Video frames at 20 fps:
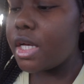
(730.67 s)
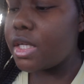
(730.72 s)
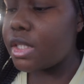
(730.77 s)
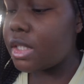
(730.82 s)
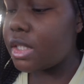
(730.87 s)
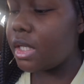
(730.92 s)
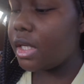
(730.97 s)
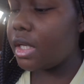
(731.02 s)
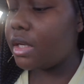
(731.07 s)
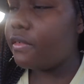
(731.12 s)

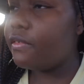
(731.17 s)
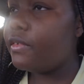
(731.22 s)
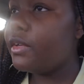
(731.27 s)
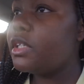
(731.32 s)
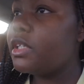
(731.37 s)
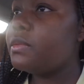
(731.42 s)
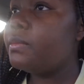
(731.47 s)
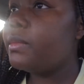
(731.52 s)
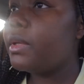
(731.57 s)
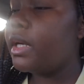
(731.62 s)
So yeah, I'm gonna
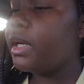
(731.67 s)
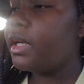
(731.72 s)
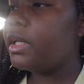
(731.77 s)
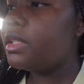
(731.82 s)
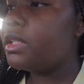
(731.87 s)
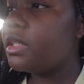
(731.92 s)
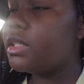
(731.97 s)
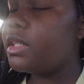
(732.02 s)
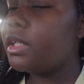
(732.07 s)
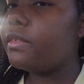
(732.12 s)
finish my
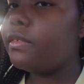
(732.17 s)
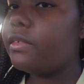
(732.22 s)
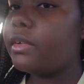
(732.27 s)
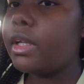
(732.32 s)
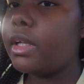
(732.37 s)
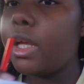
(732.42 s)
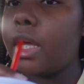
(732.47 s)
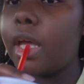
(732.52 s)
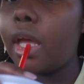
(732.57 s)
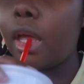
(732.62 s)

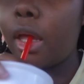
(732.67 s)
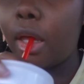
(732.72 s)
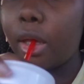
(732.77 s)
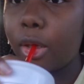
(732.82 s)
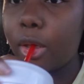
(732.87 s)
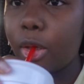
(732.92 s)
Chick-fil-A.